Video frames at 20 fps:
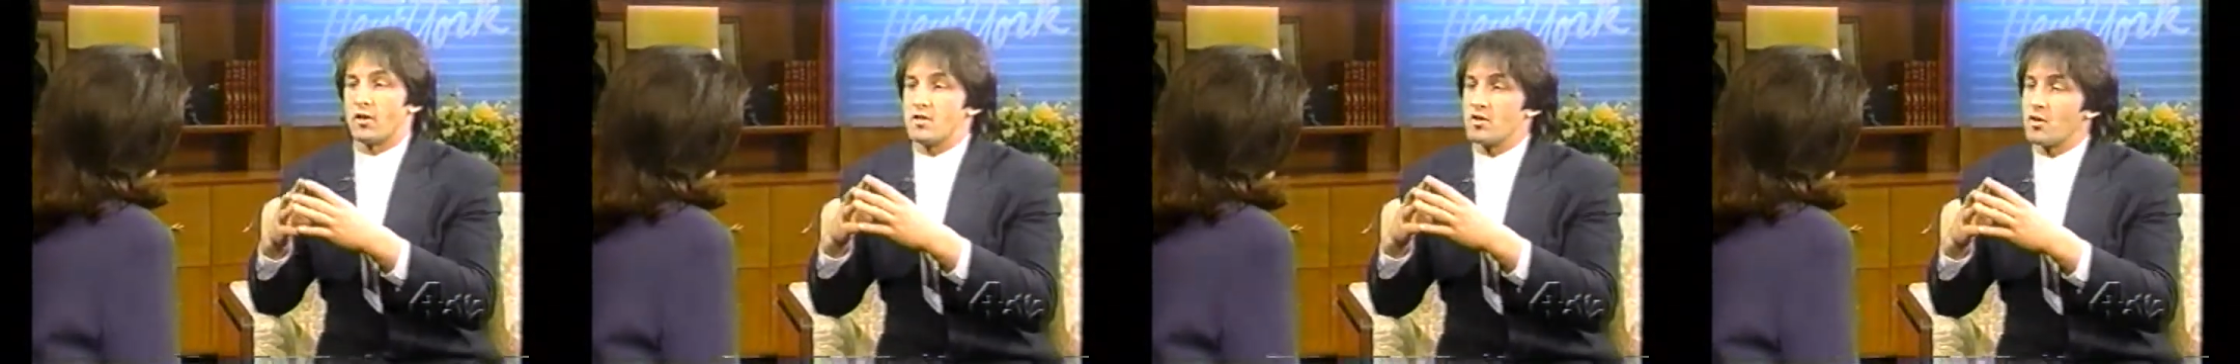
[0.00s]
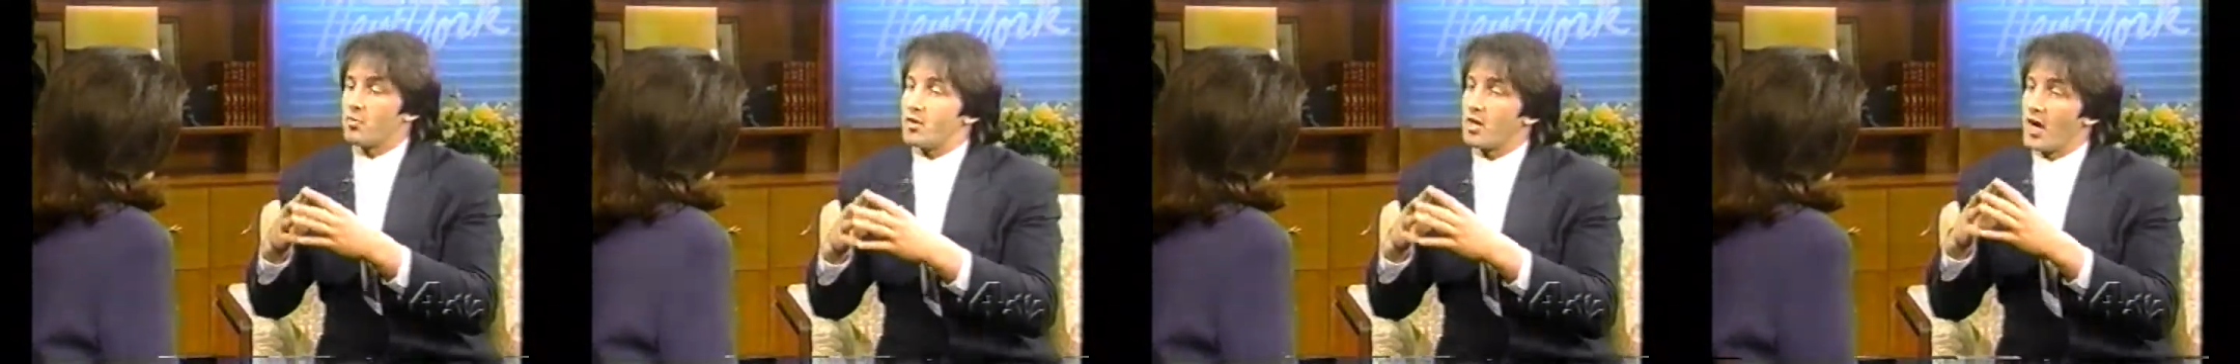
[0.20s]

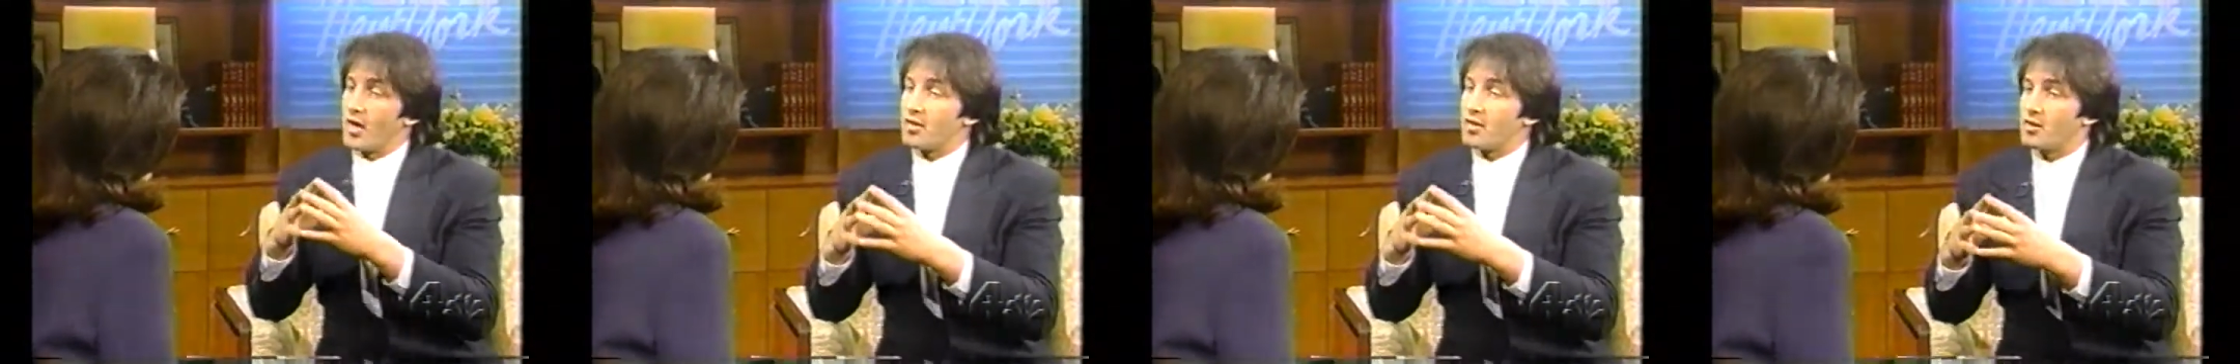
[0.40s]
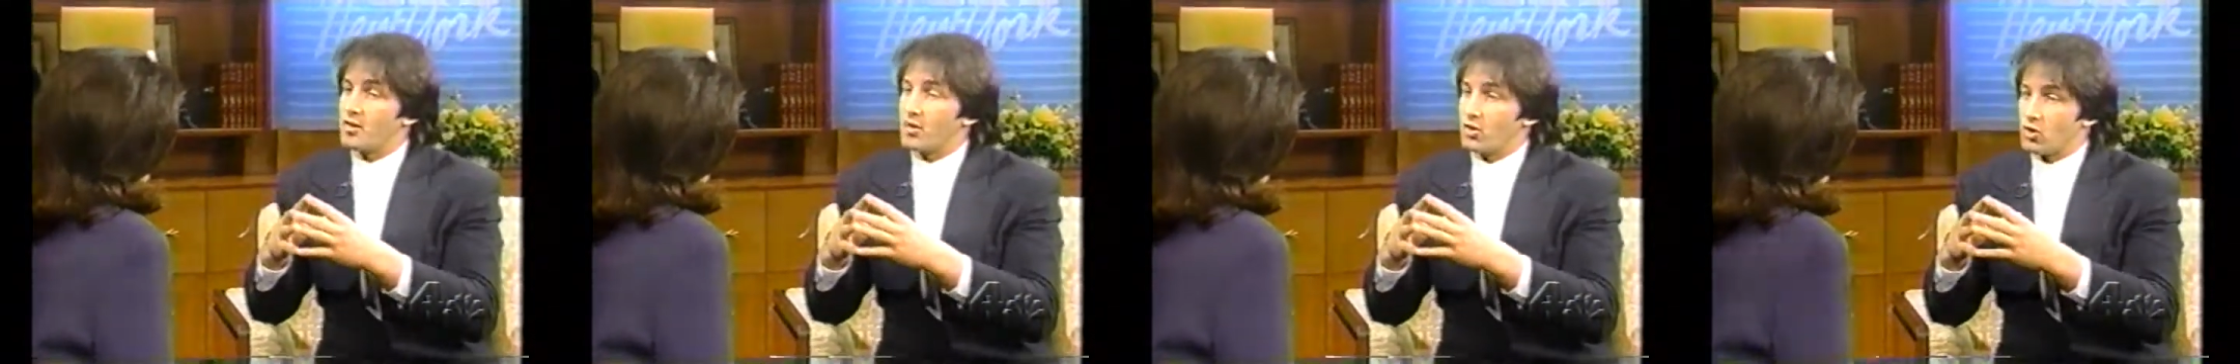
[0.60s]
It's something
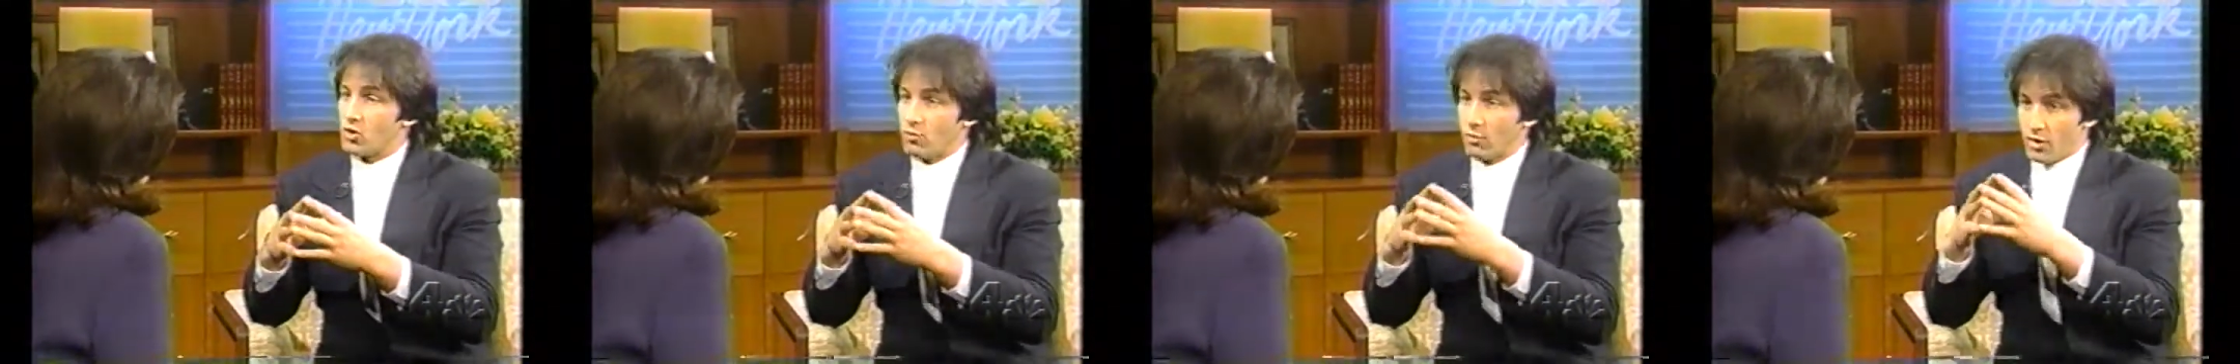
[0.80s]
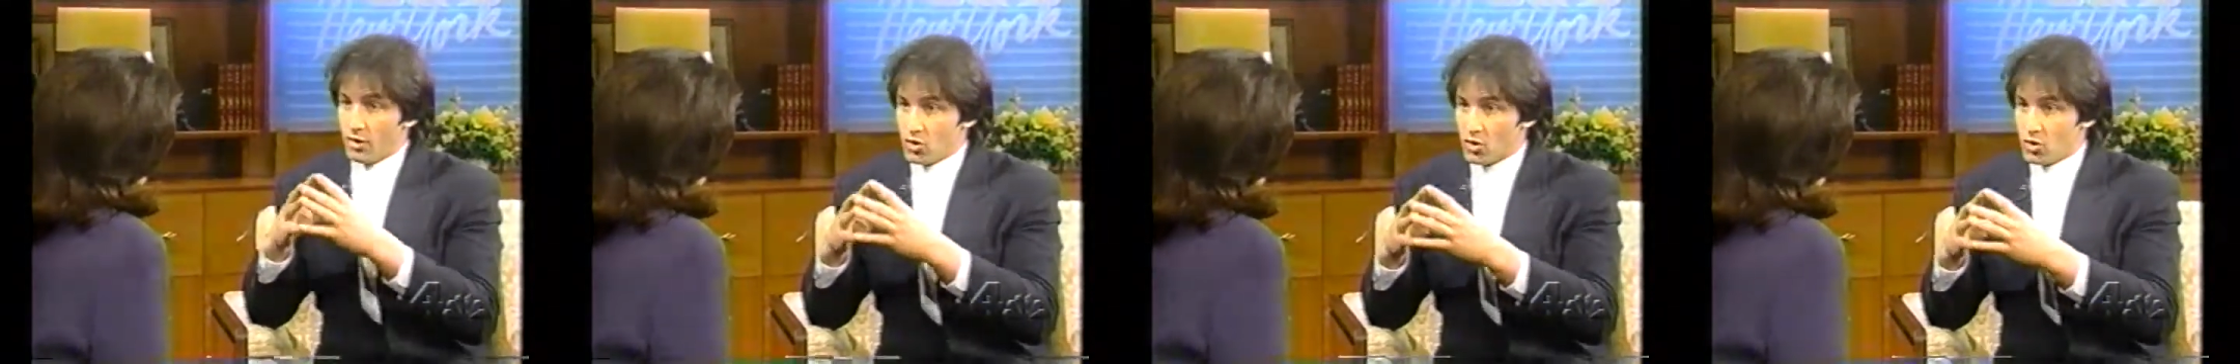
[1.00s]
I teach
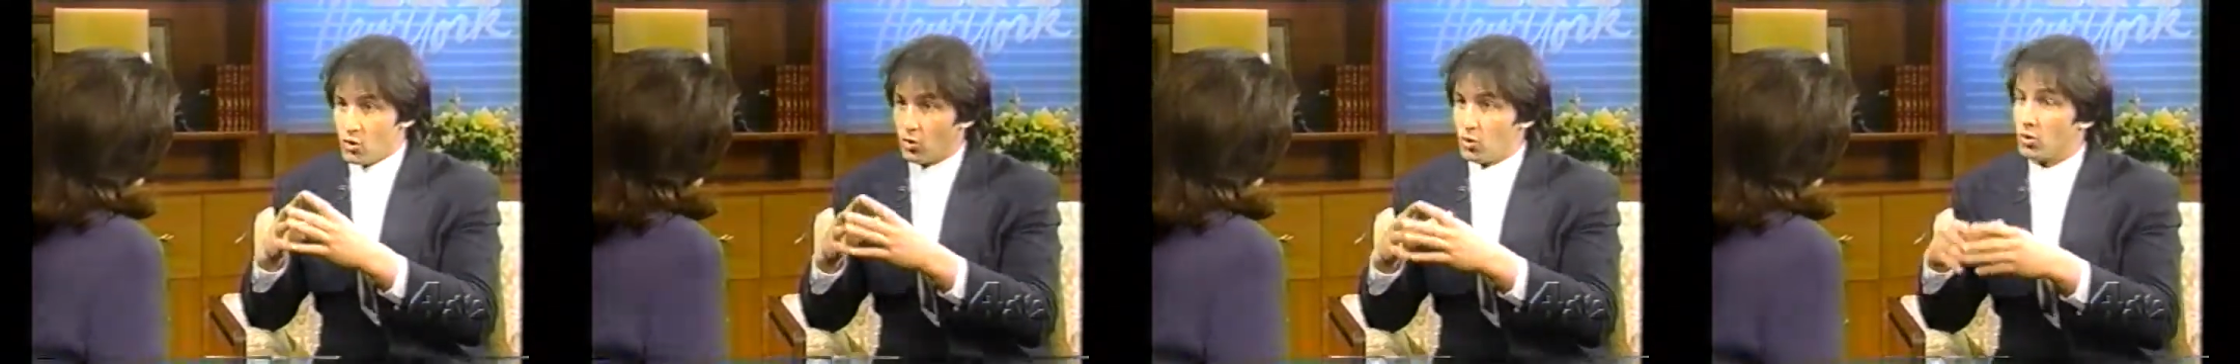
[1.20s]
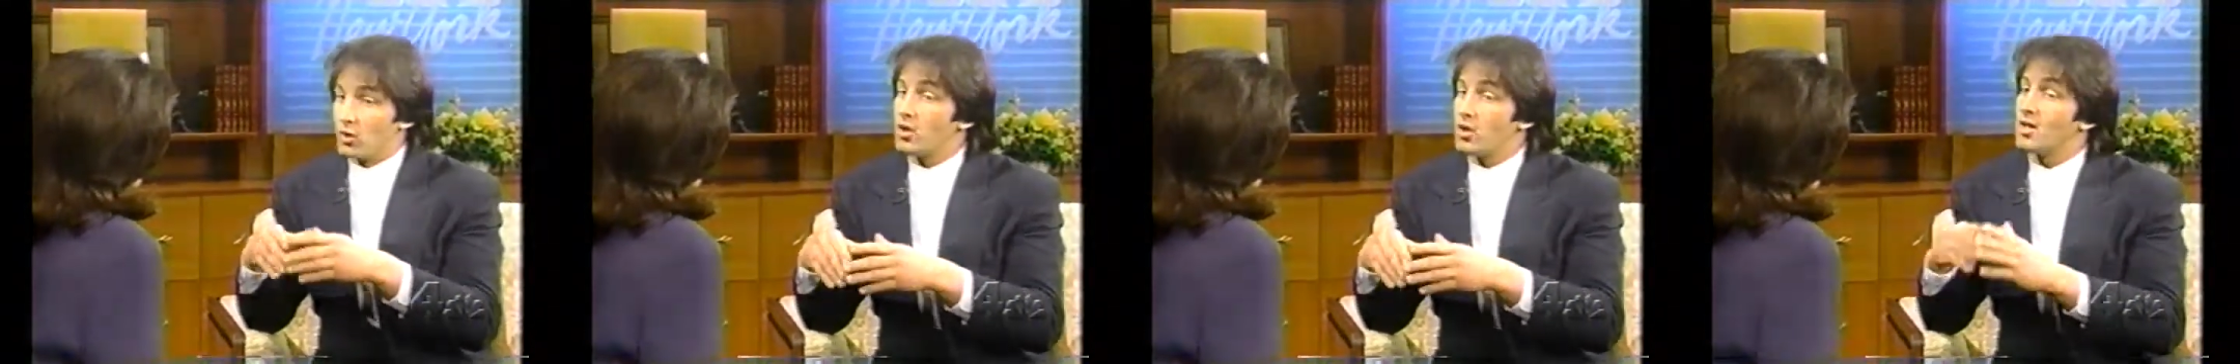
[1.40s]
at my
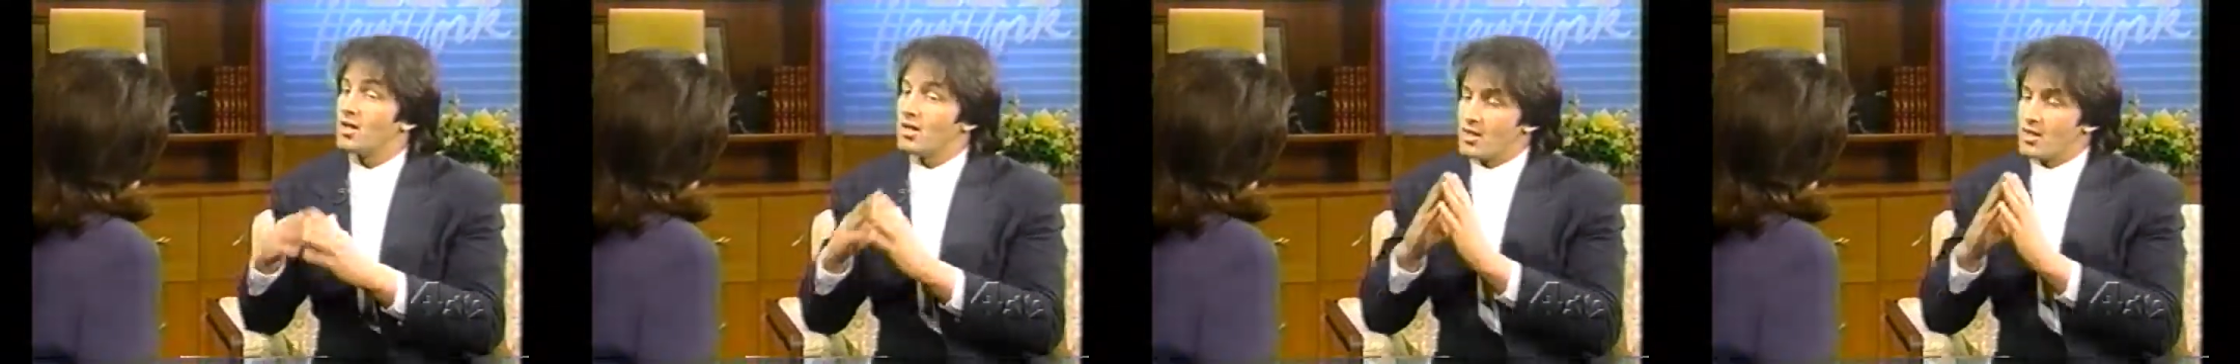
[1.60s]
school,